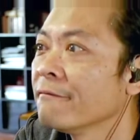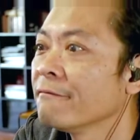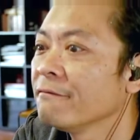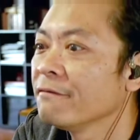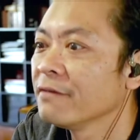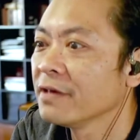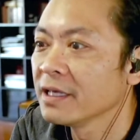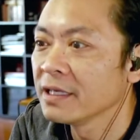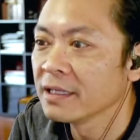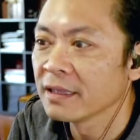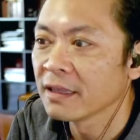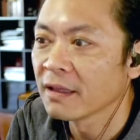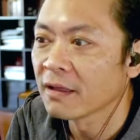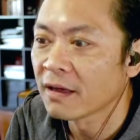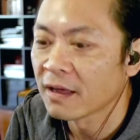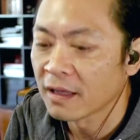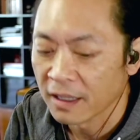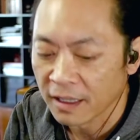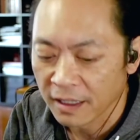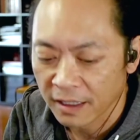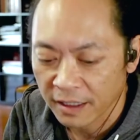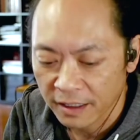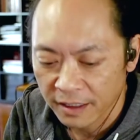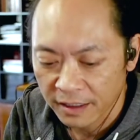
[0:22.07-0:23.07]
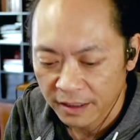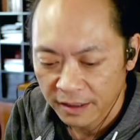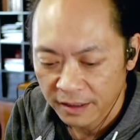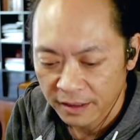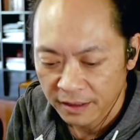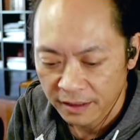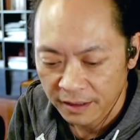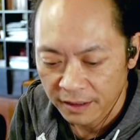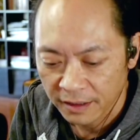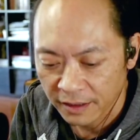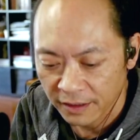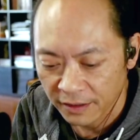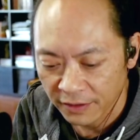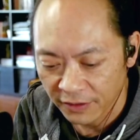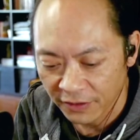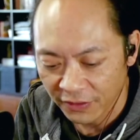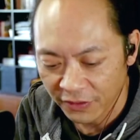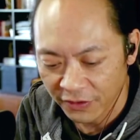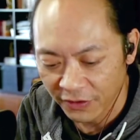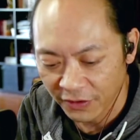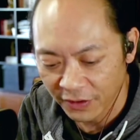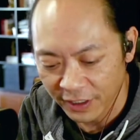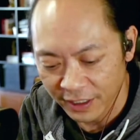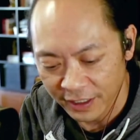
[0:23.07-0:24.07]
Vlog
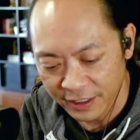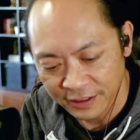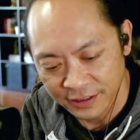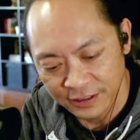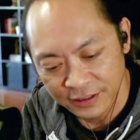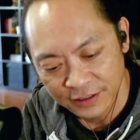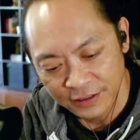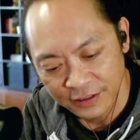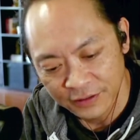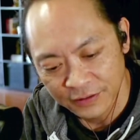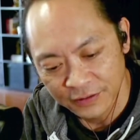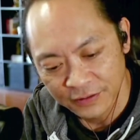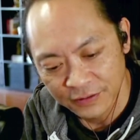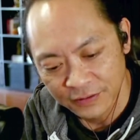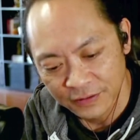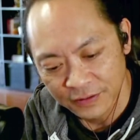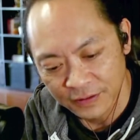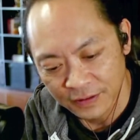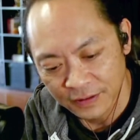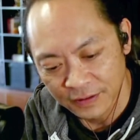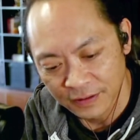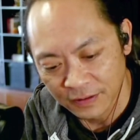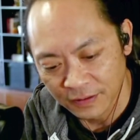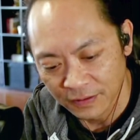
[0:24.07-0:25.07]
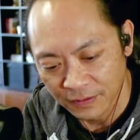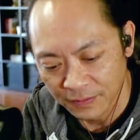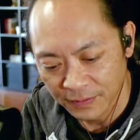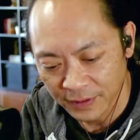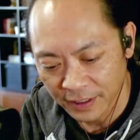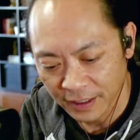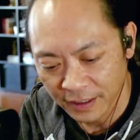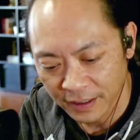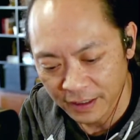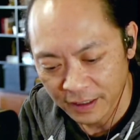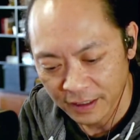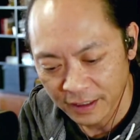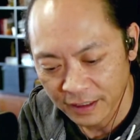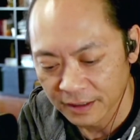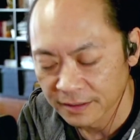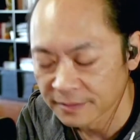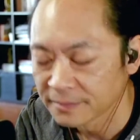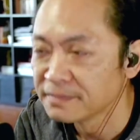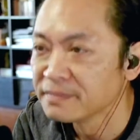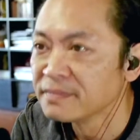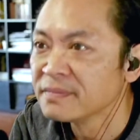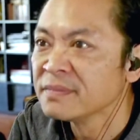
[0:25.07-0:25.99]
32. Oh, my God.